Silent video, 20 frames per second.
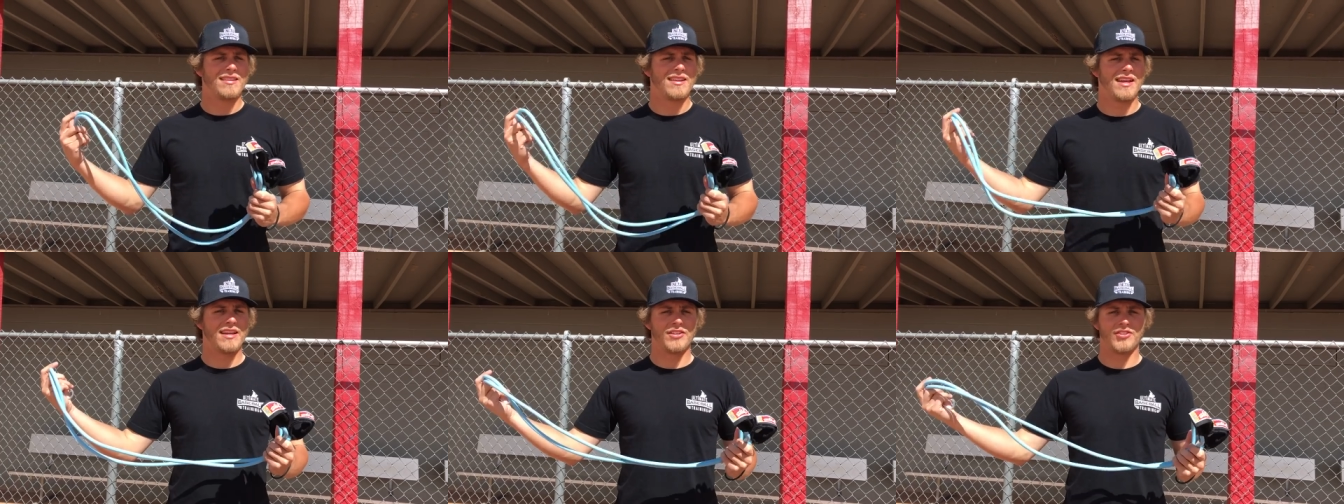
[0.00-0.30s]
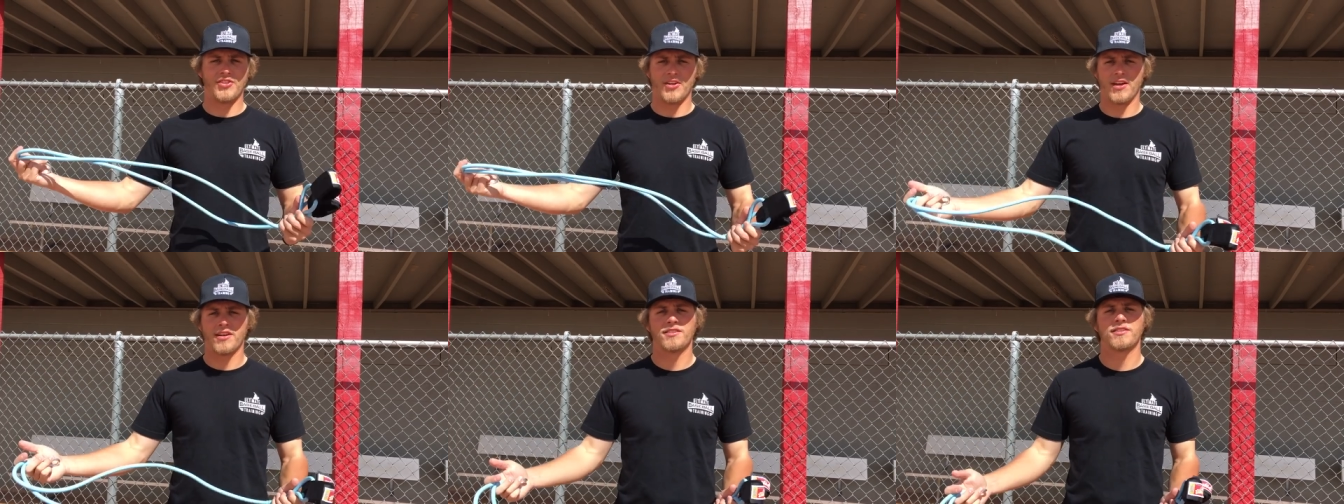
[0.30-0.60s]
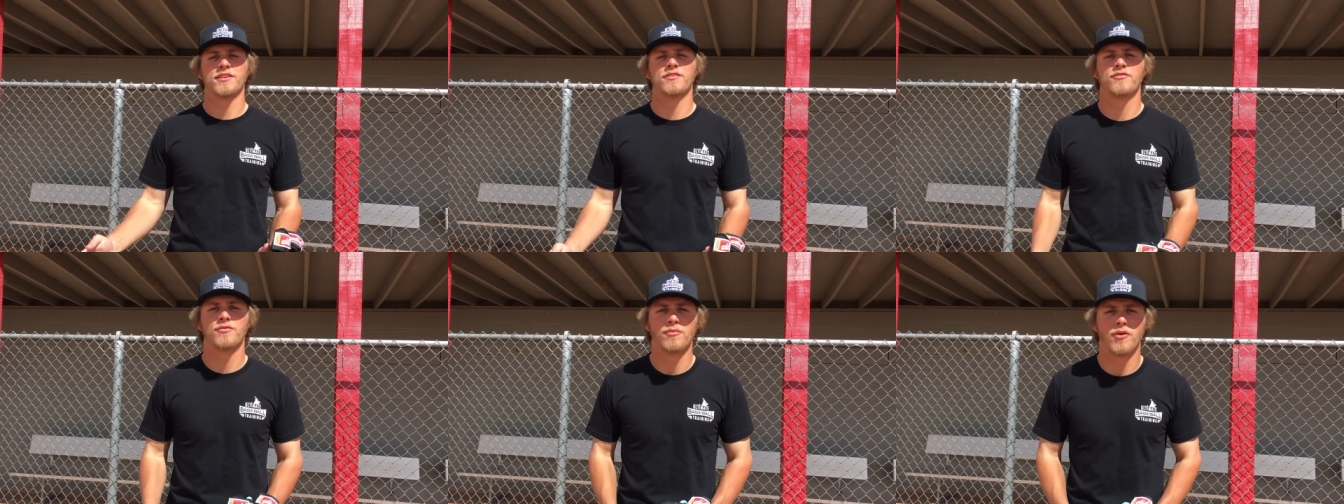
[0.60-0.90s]
that
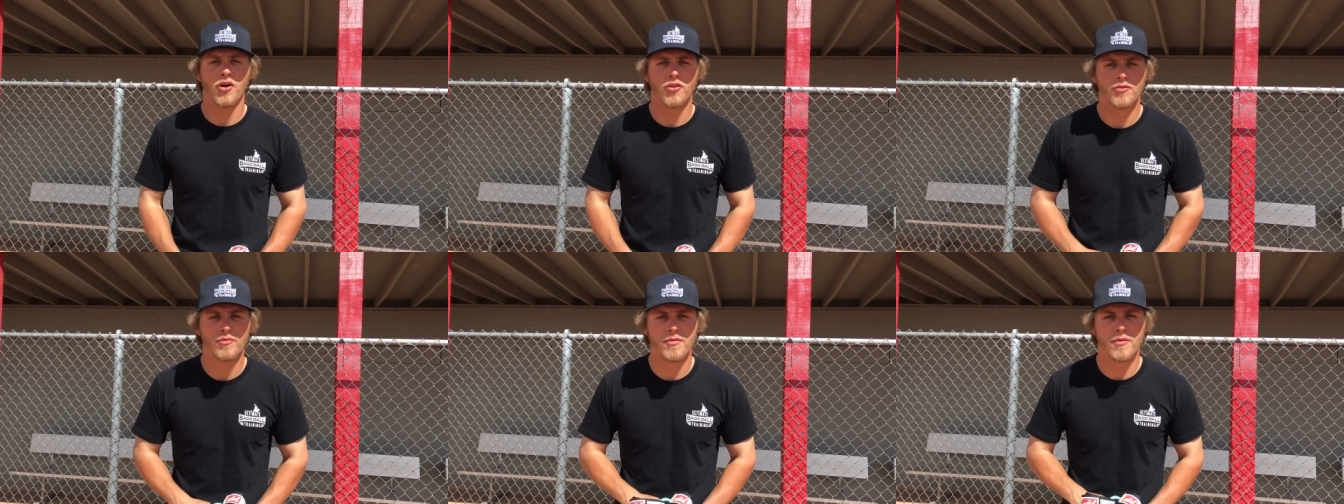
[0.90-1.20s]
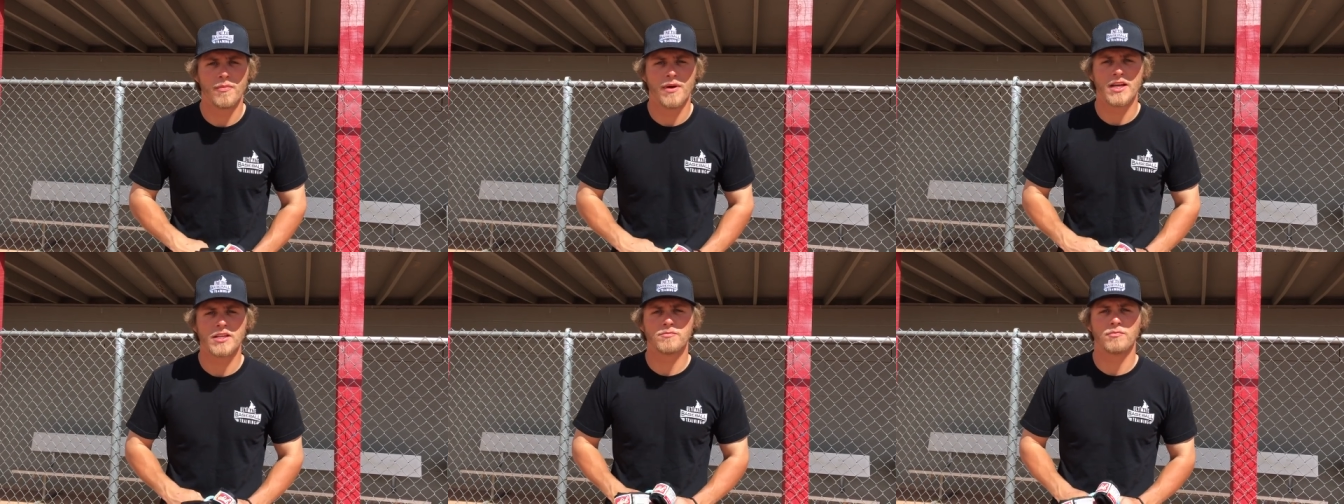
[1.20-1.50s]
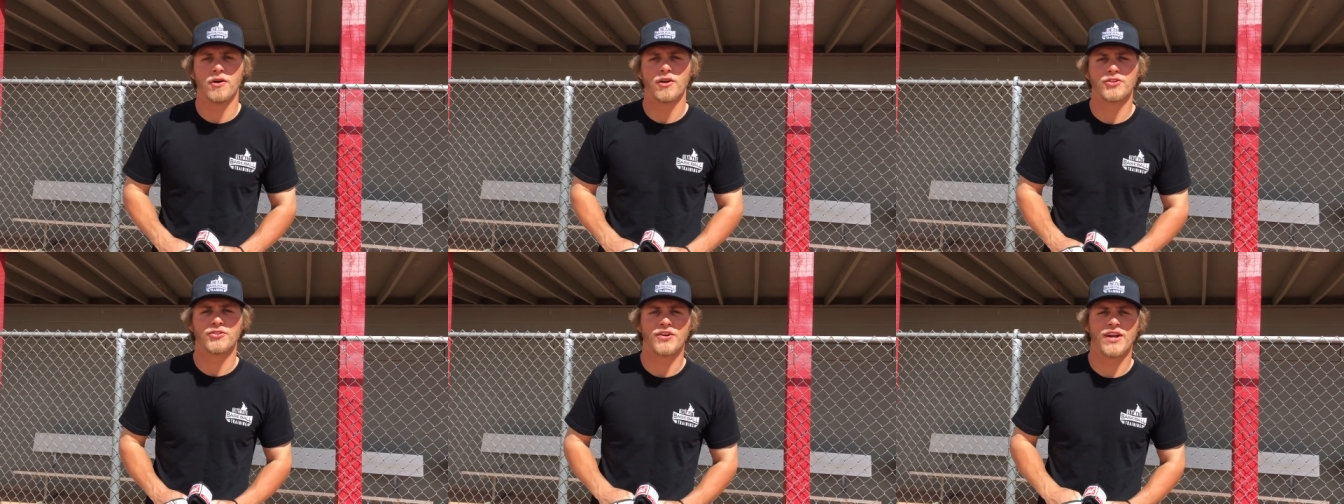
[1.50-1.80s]
Justin from Ultimate
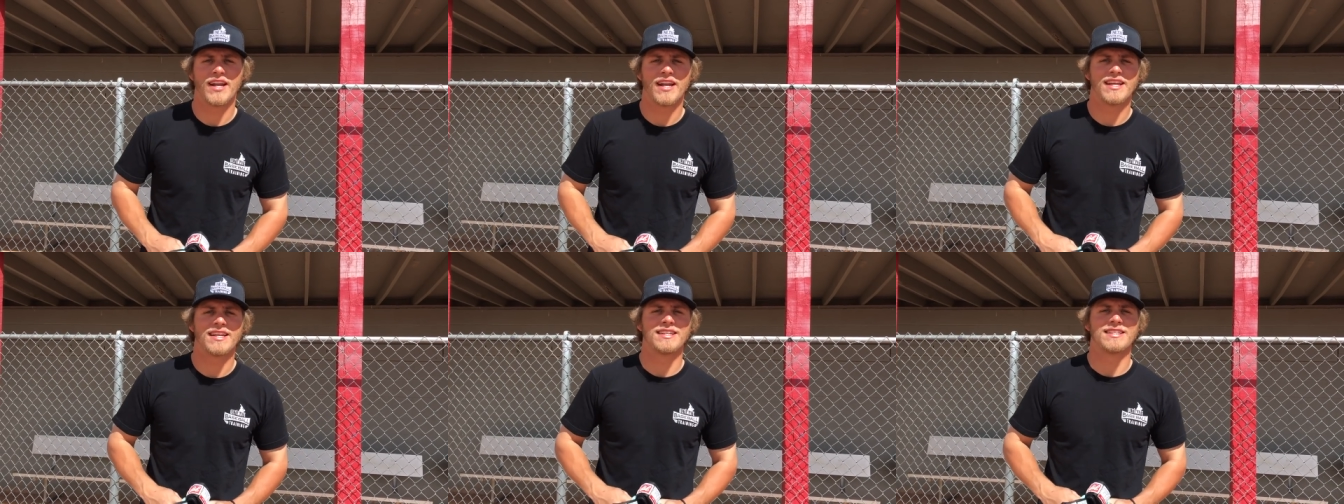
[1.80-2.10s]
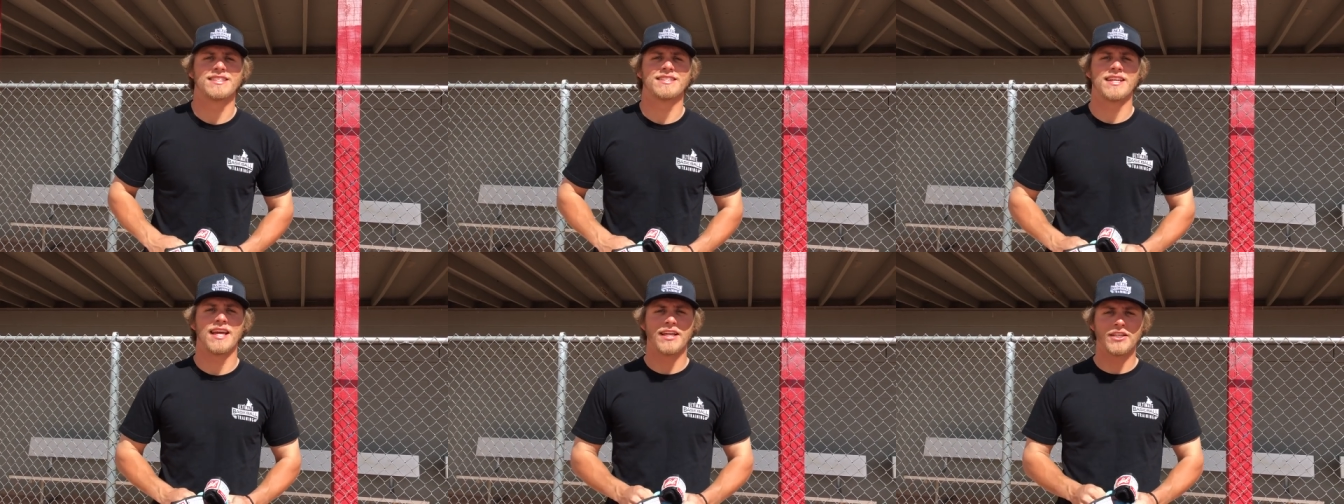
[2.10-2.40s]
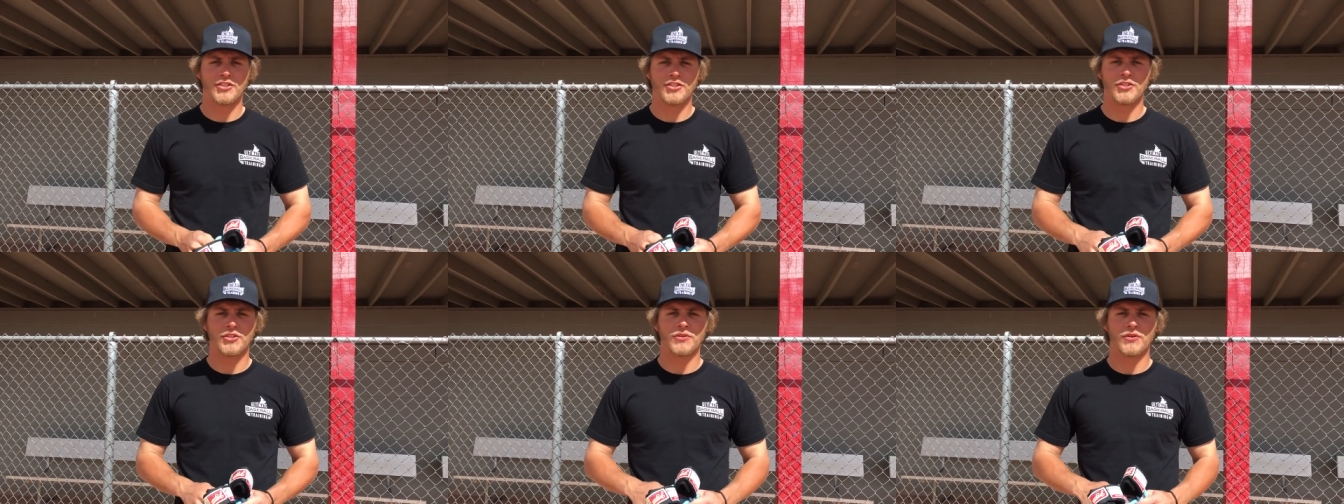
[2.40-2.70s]
Baseball Training
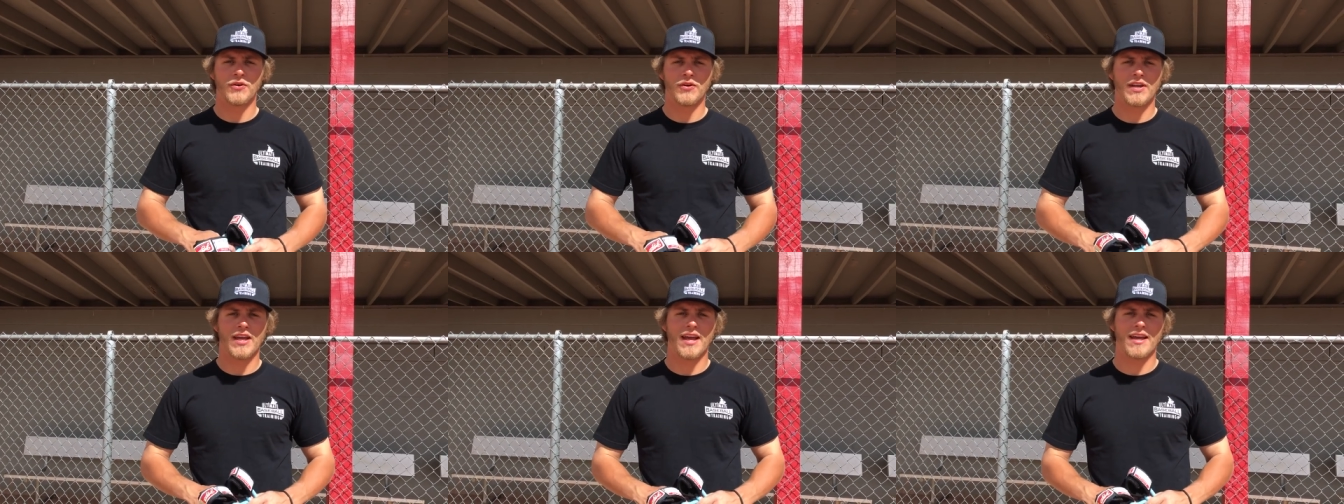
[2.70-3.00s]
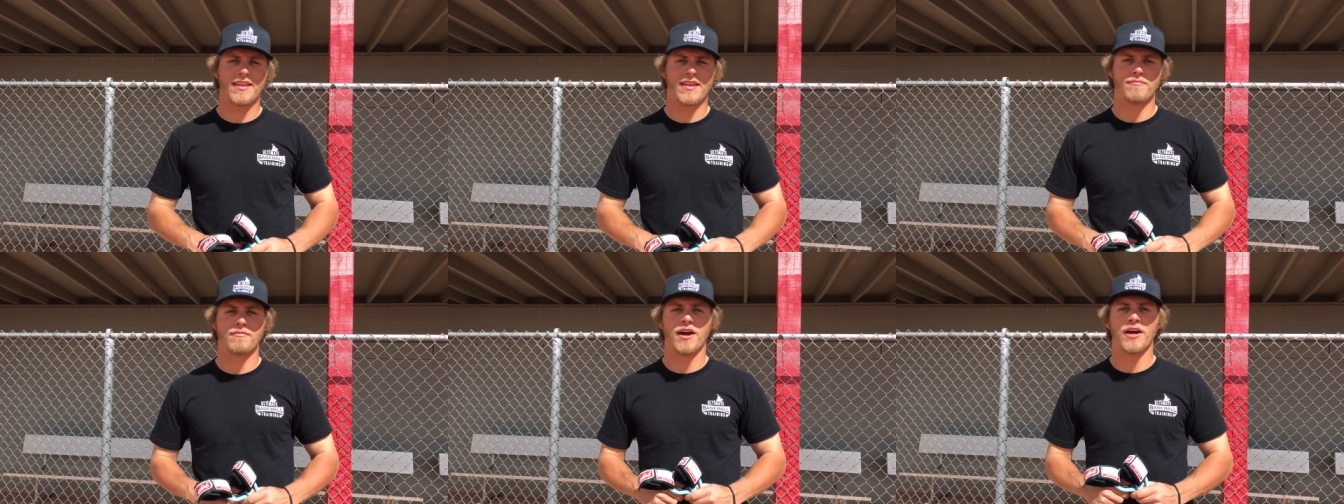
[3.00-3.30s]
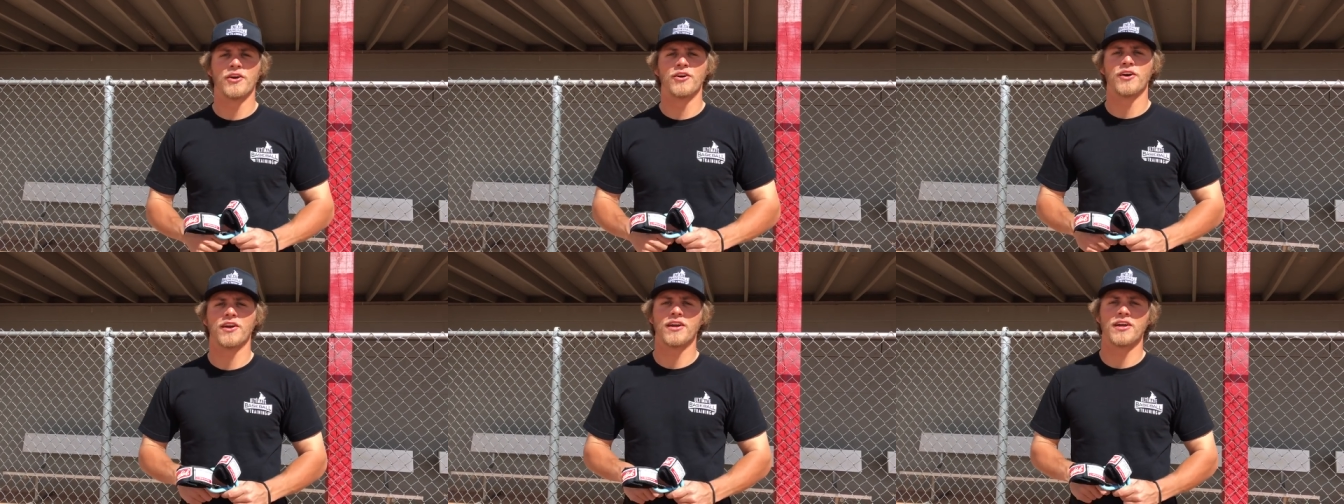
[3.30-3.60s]
sent you. Okay, they
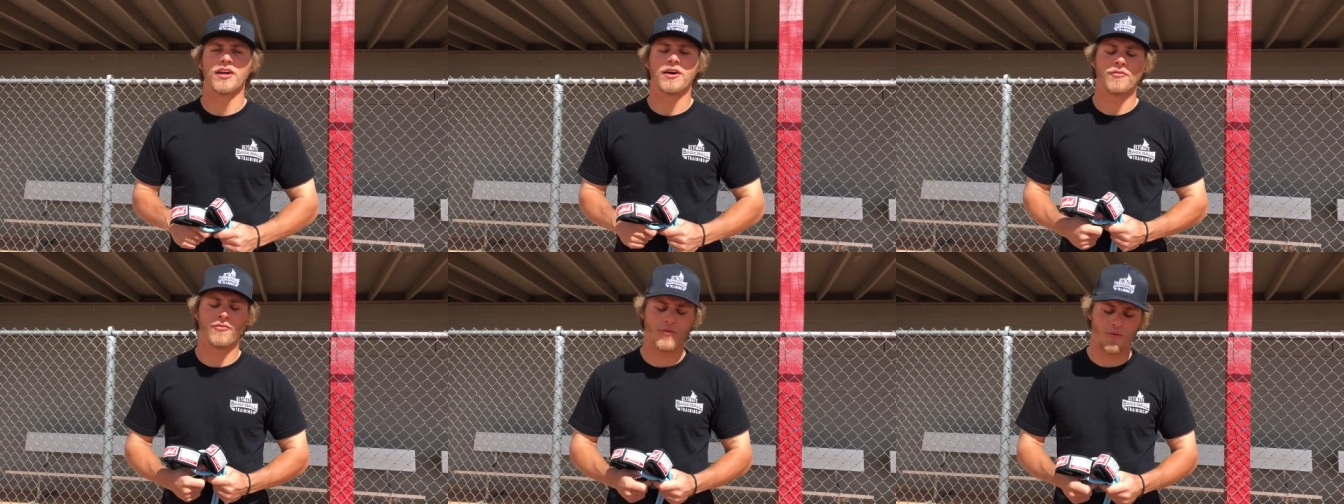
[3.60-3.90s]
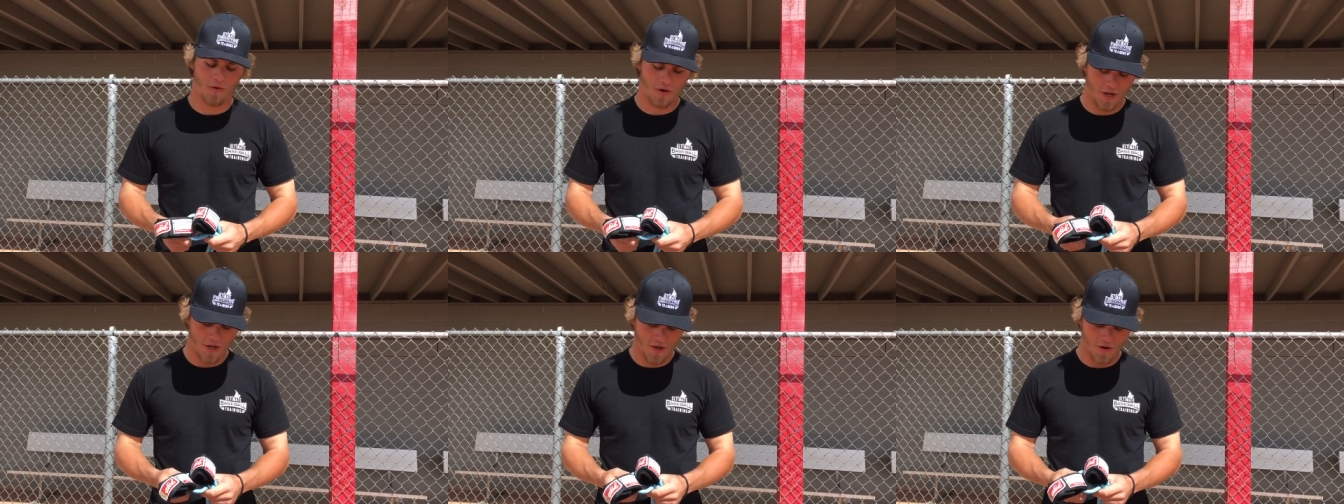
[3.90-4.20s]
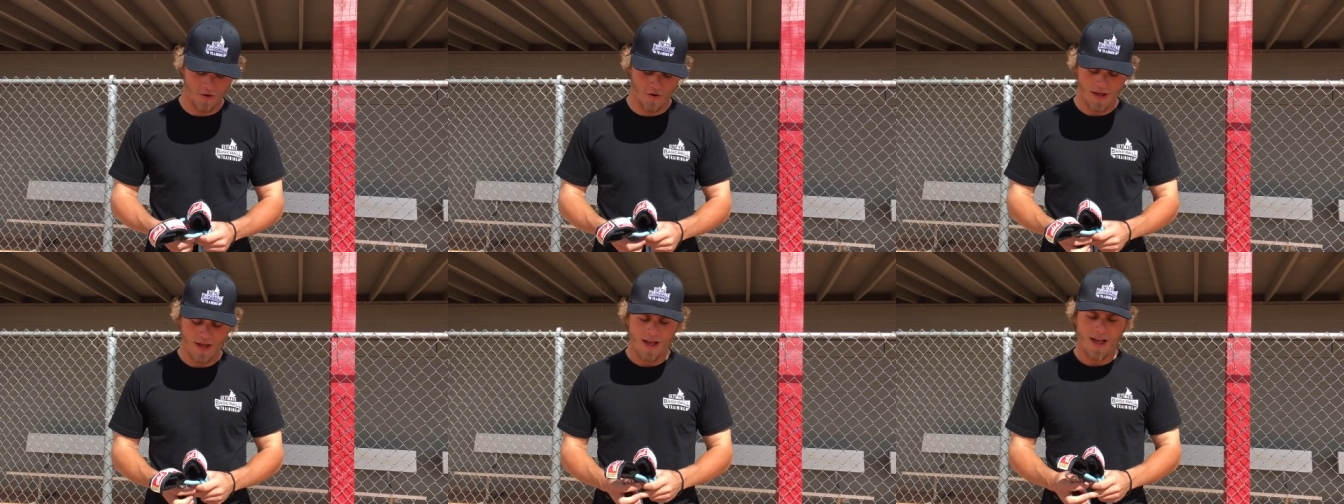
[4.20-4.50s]
might hook it up for
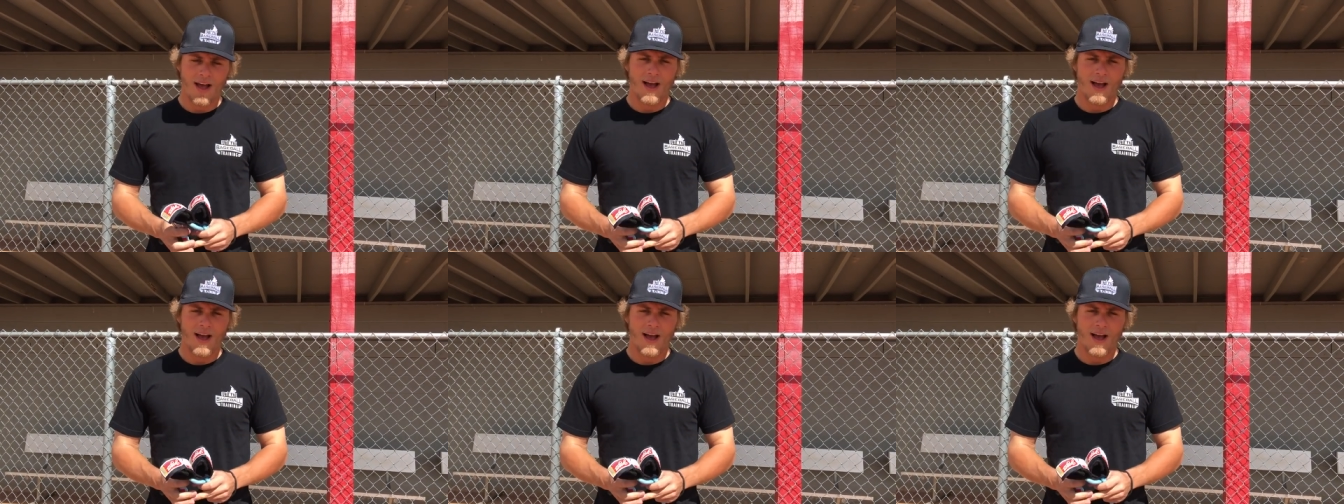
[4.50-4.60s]
you.